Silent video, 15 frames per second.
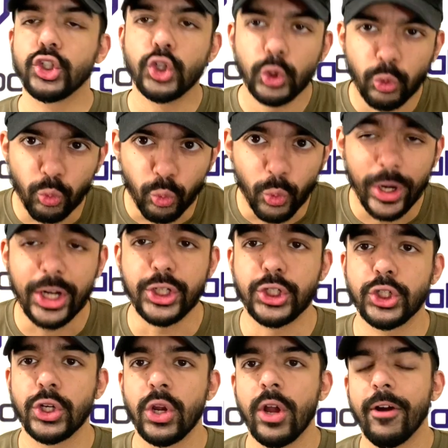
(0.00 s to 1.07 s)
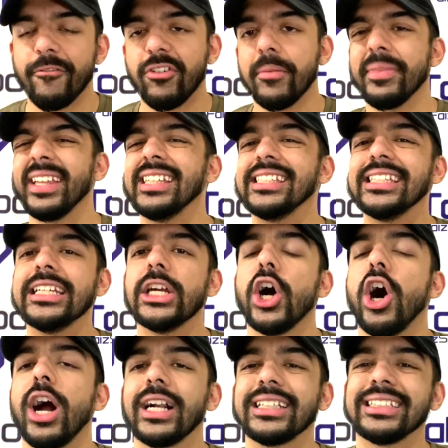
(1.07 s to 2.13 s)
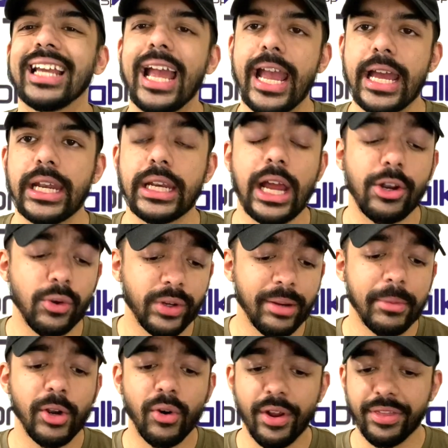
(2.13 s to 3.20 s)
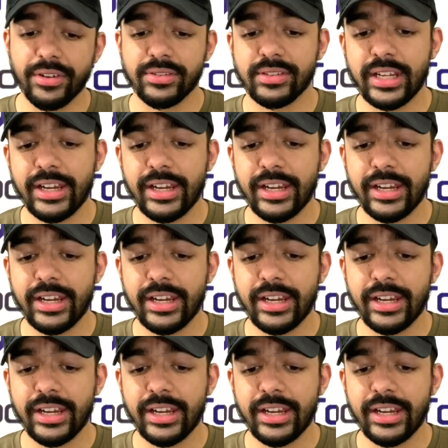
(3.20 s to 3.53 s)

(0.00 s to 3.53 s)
too rich from the Seahawks end. Now, don't get me wrong. This